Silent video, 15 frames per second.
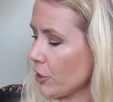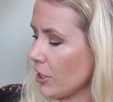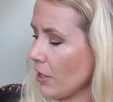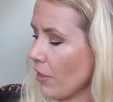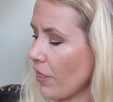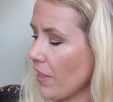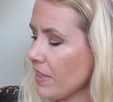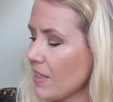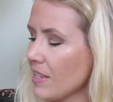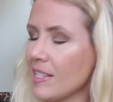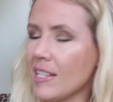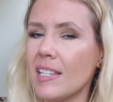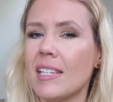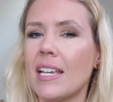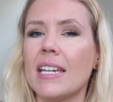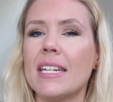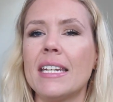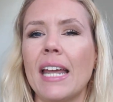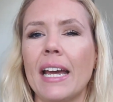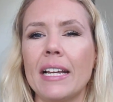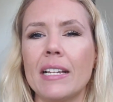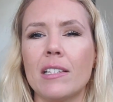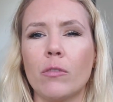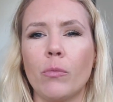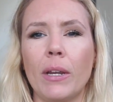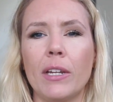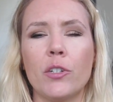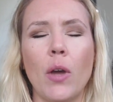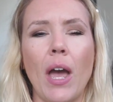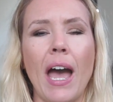actually think this is a nice
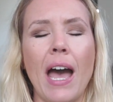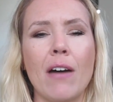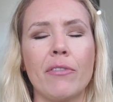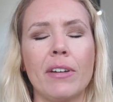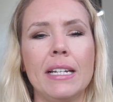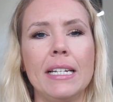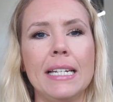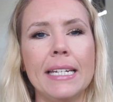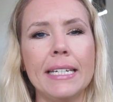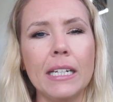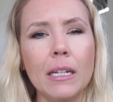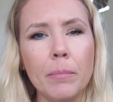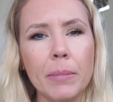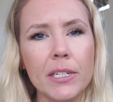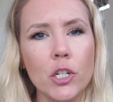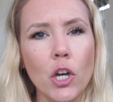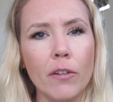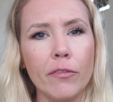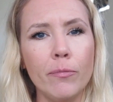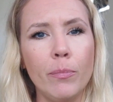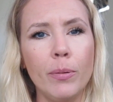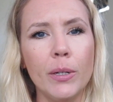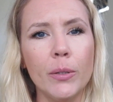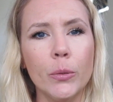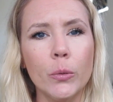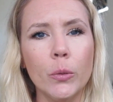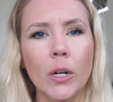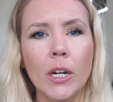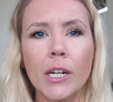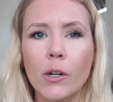way to have a little bit of
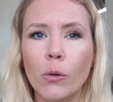blue.